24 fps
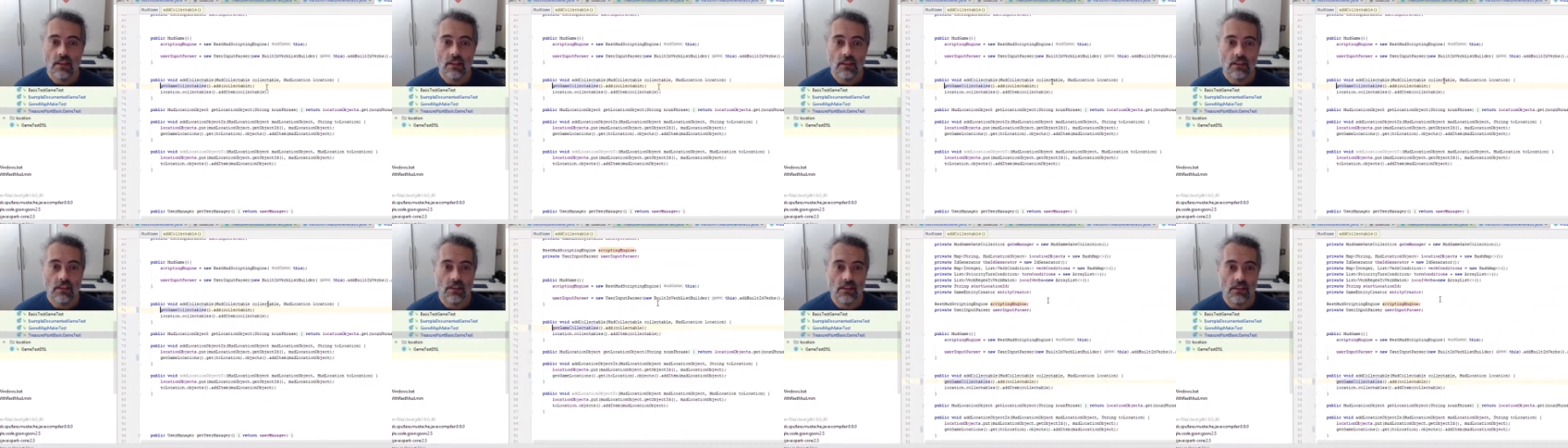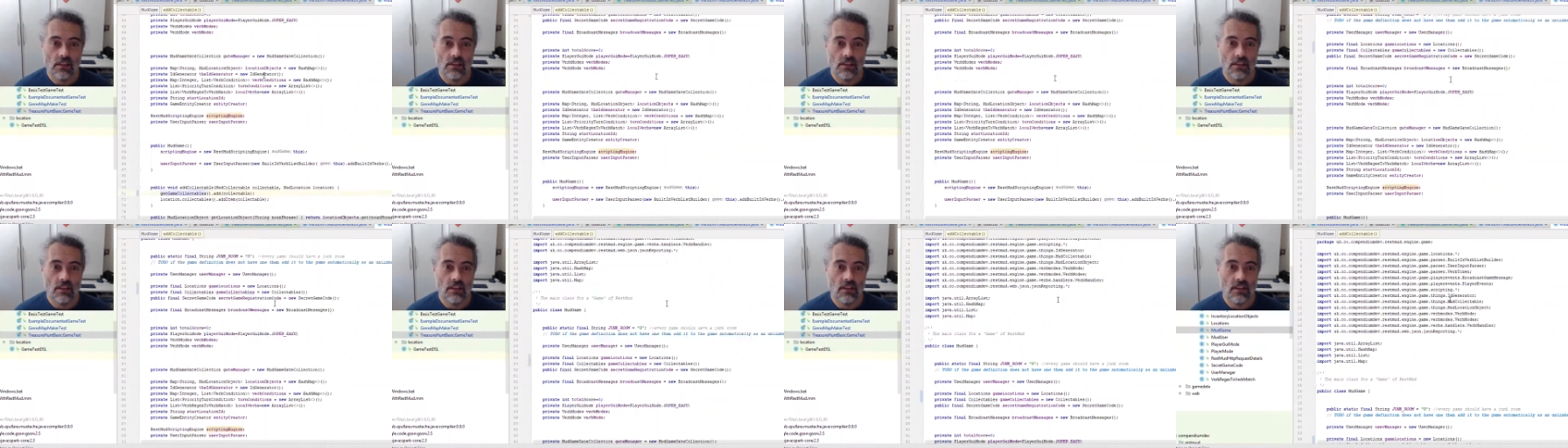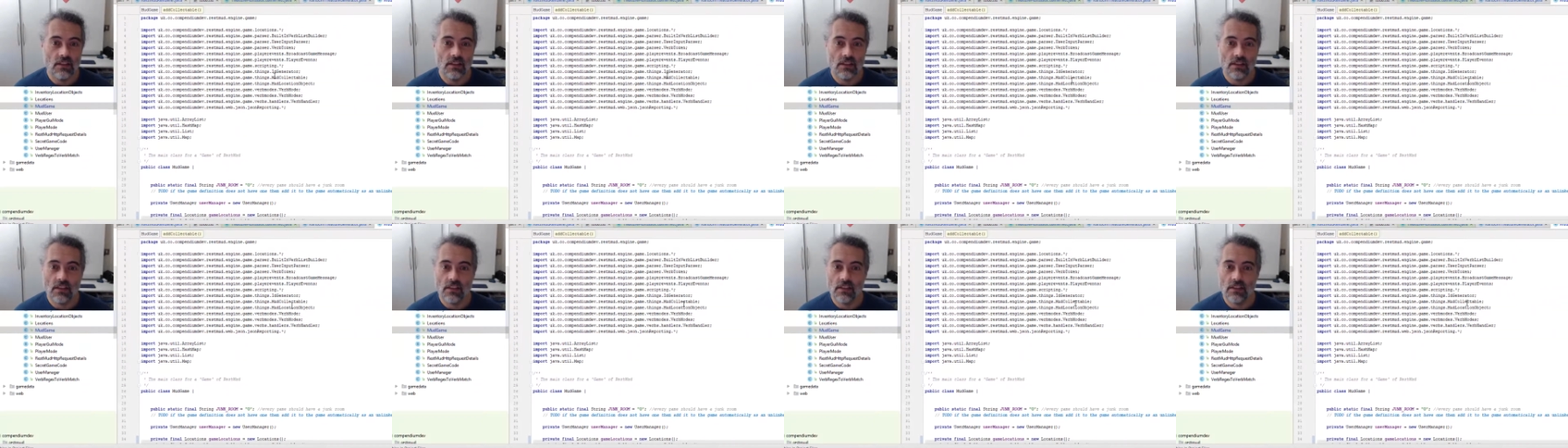Because
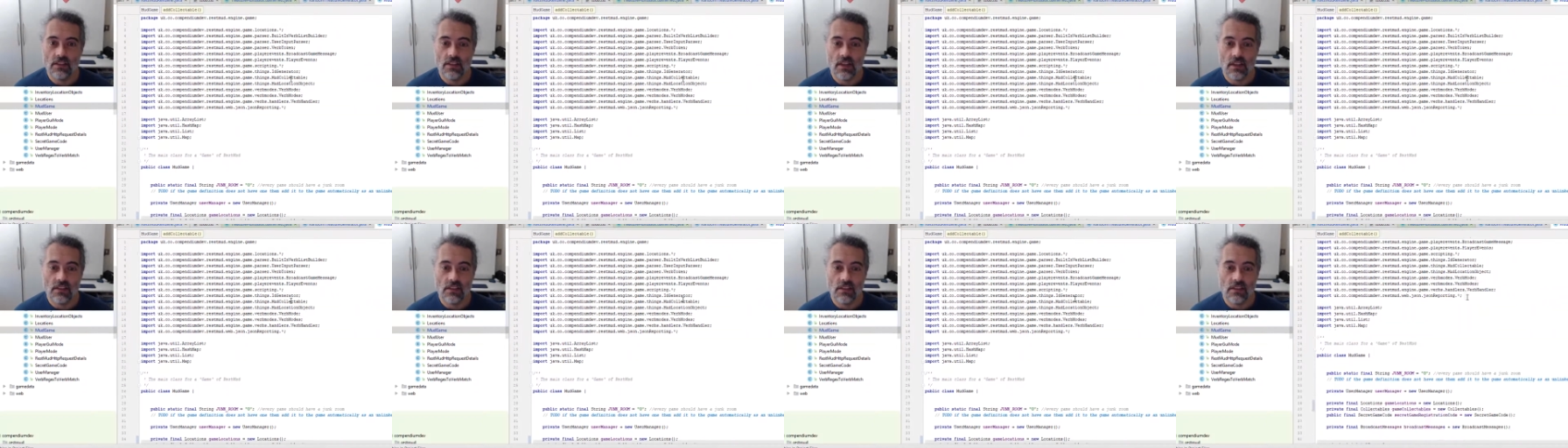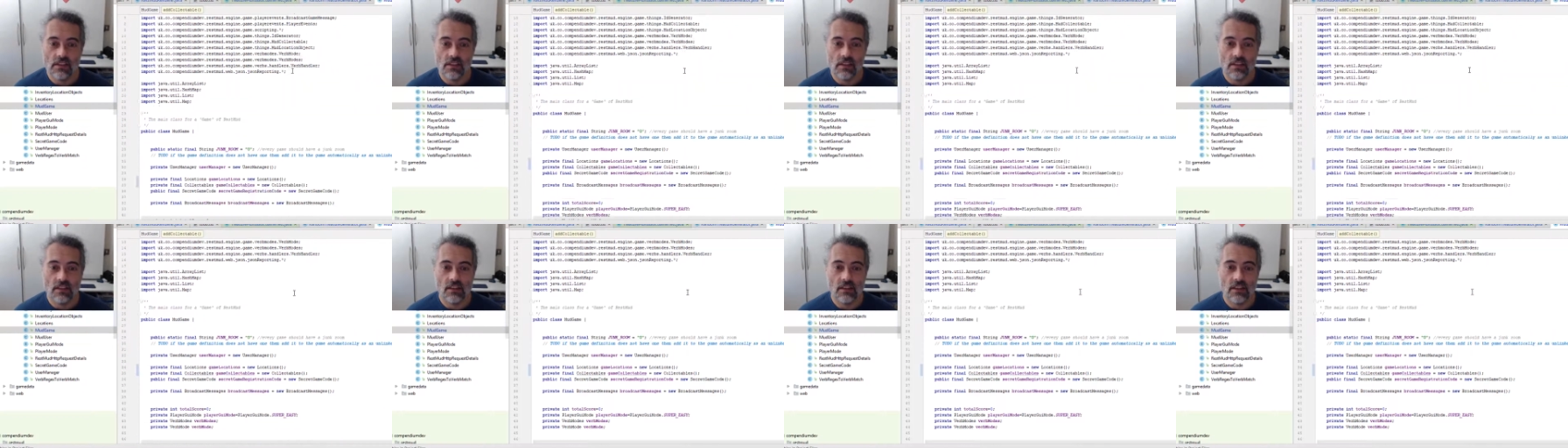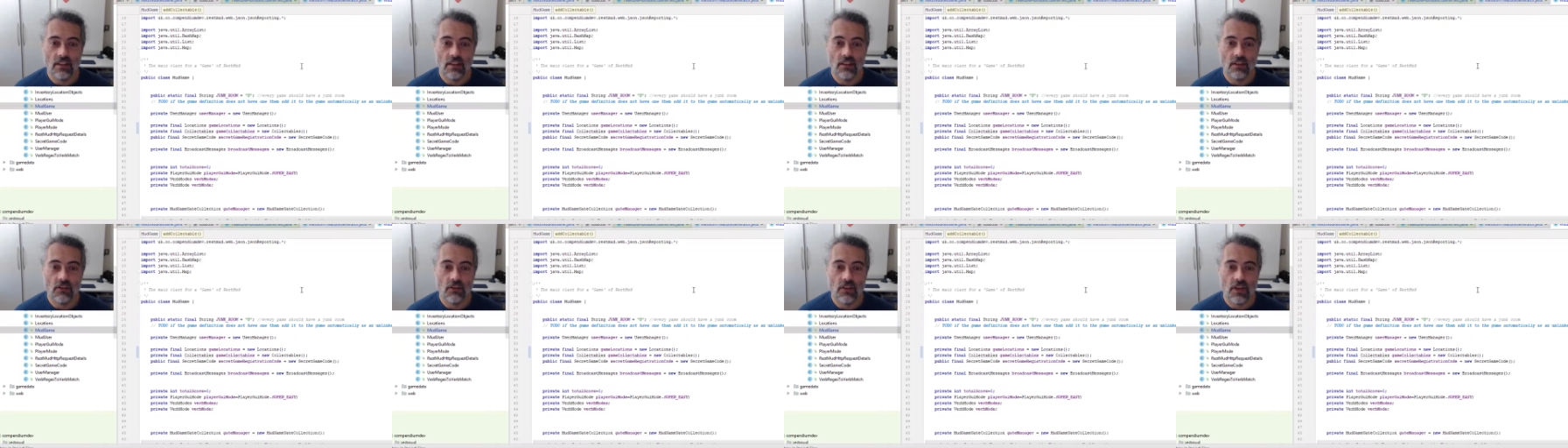this isn't
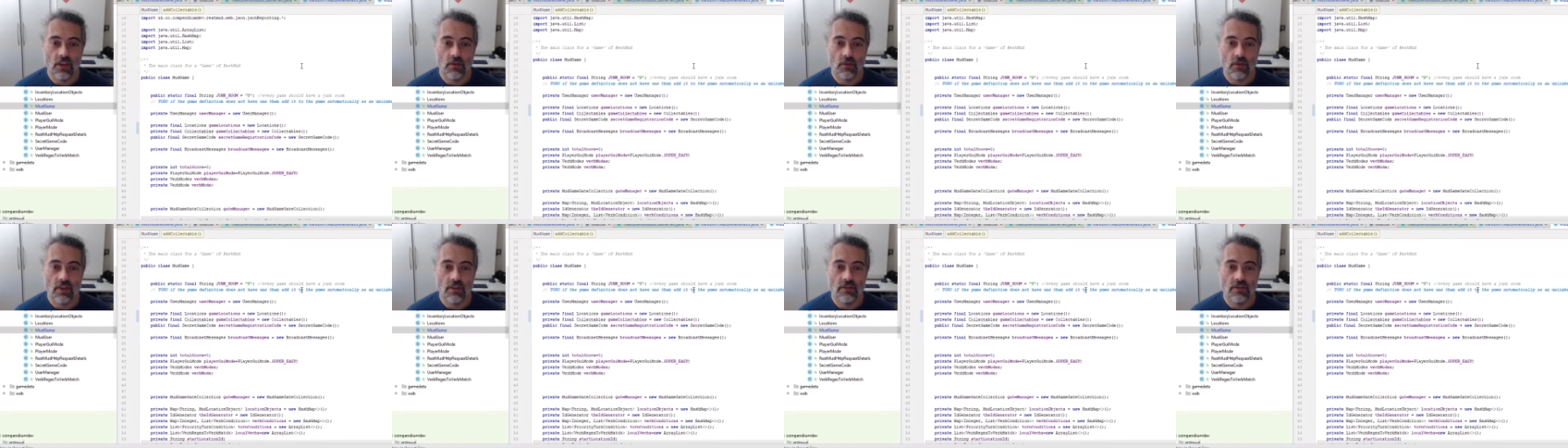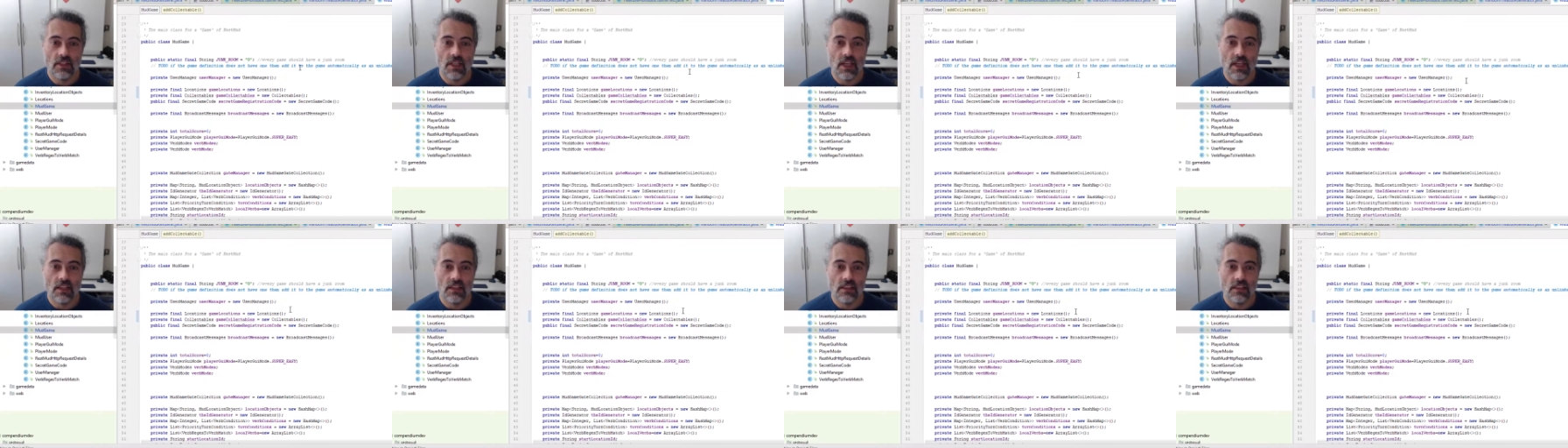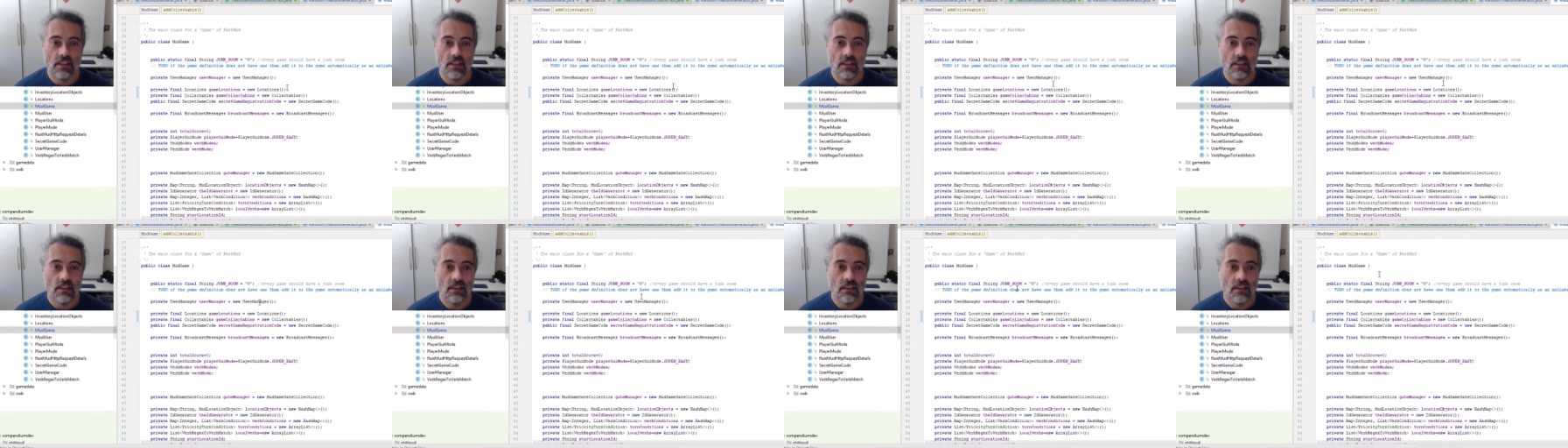necessarily a great way of
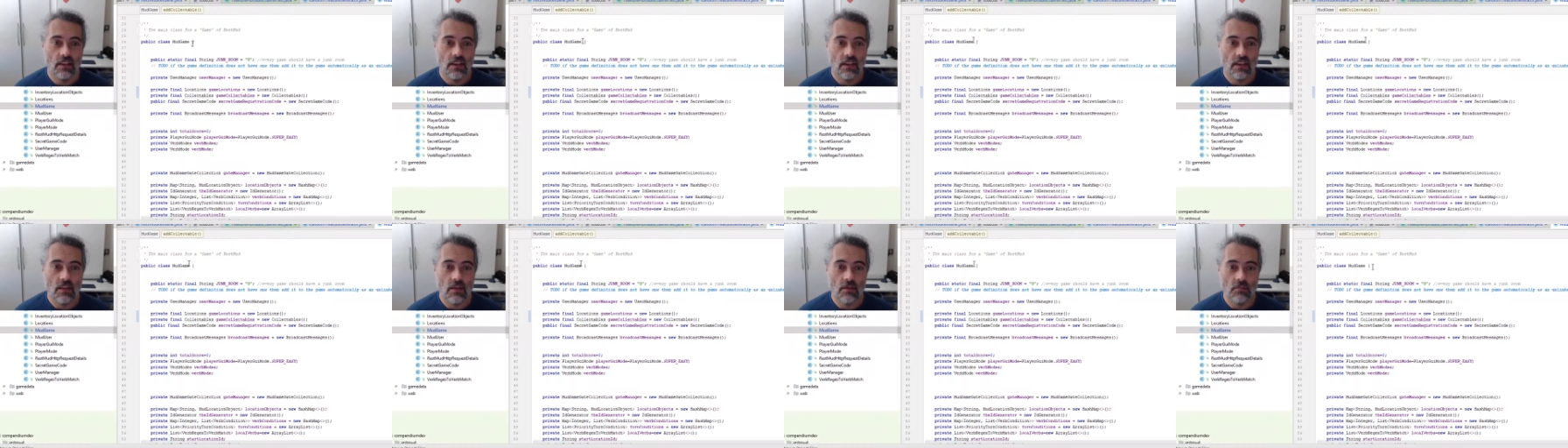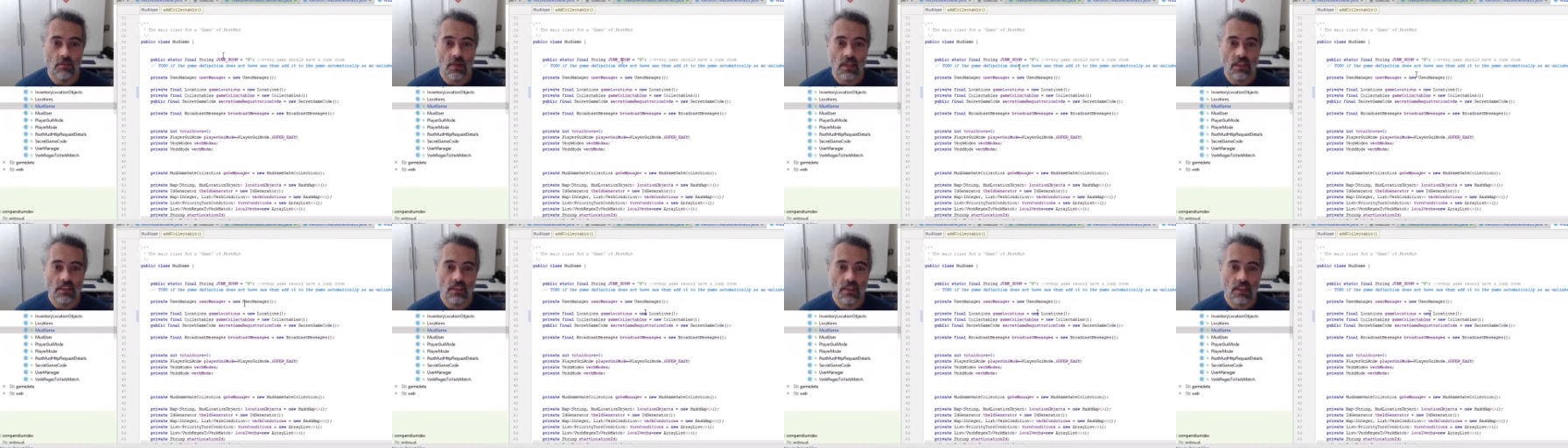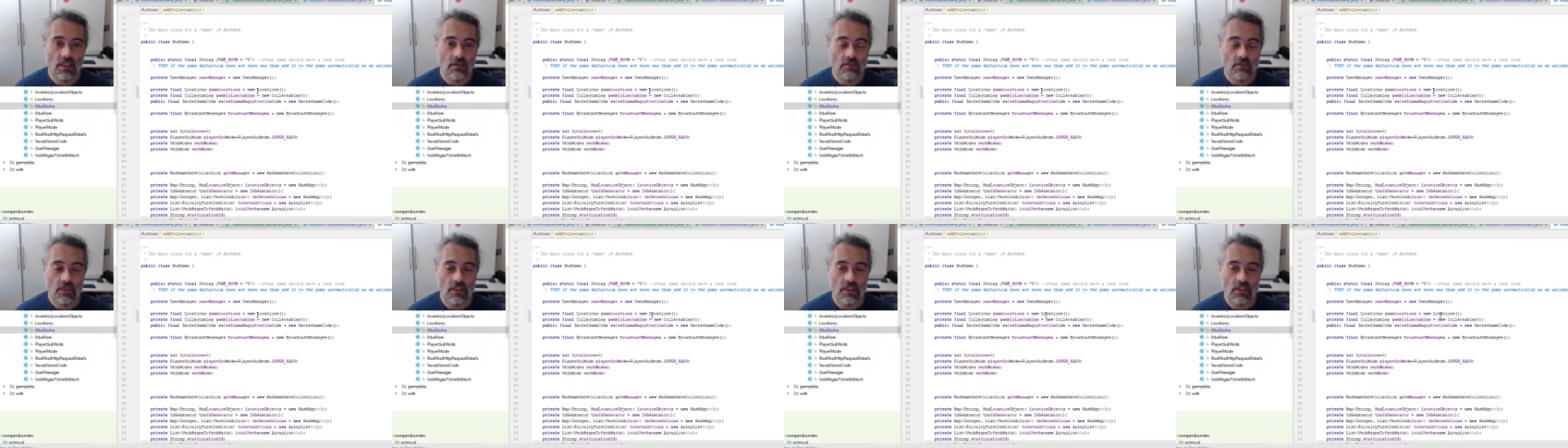testing the mud
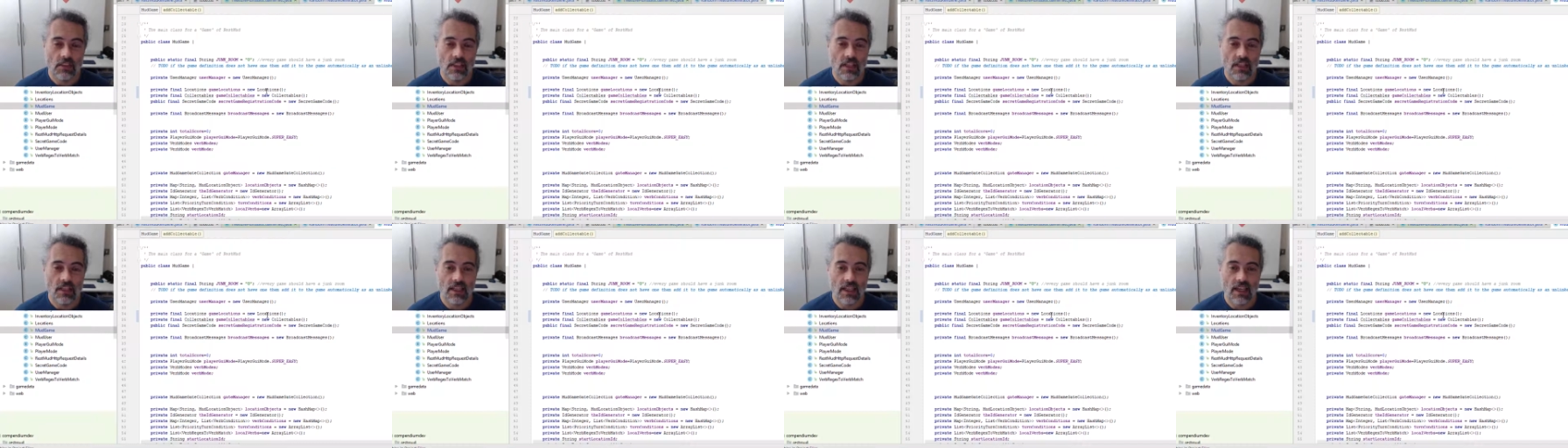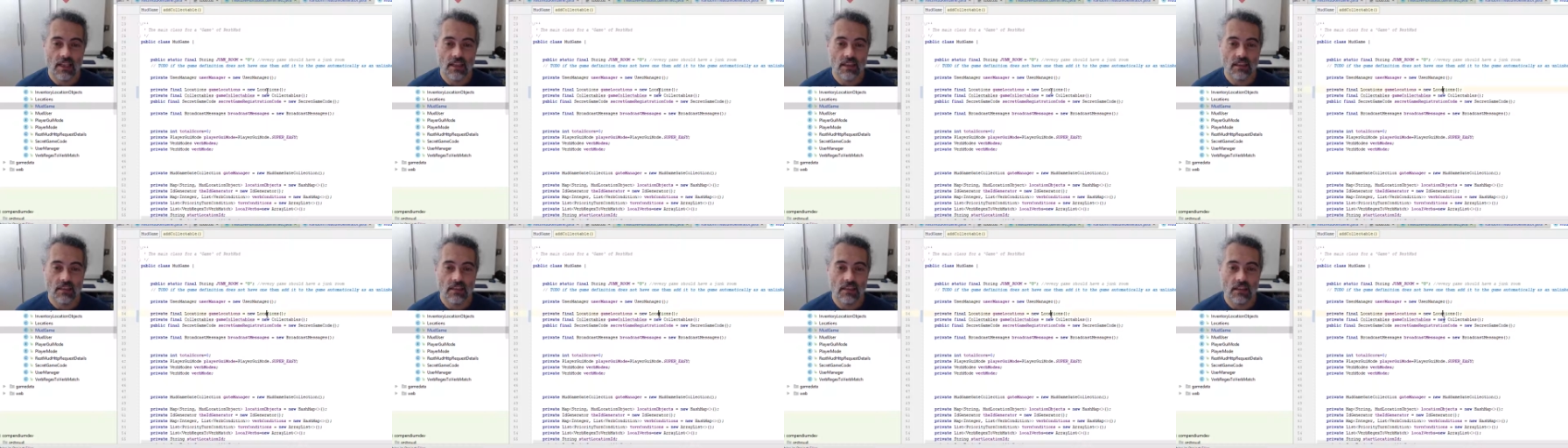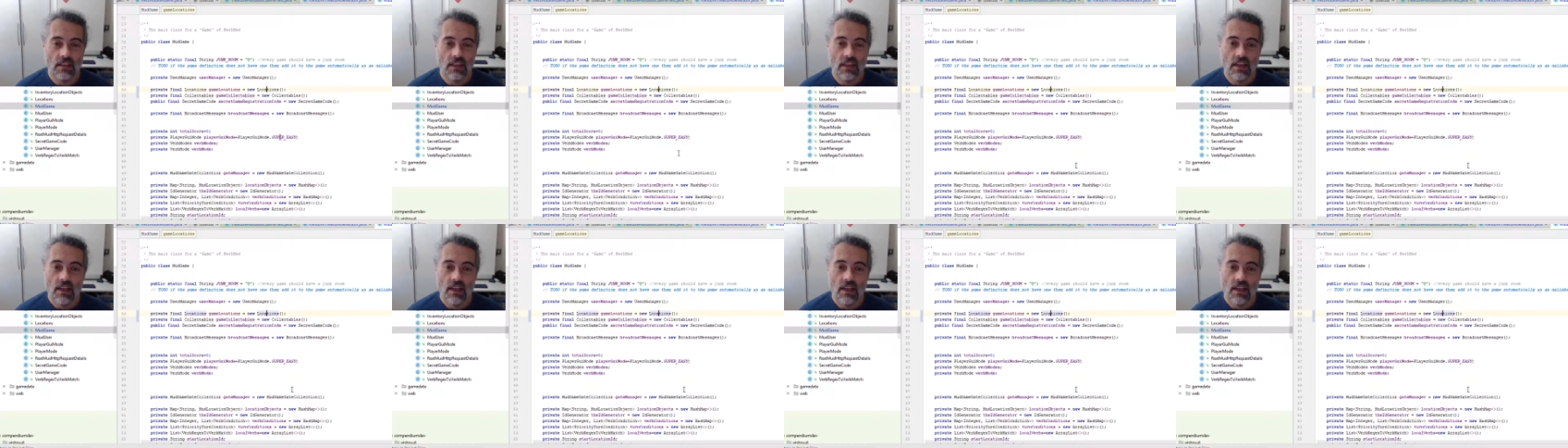game because I can't.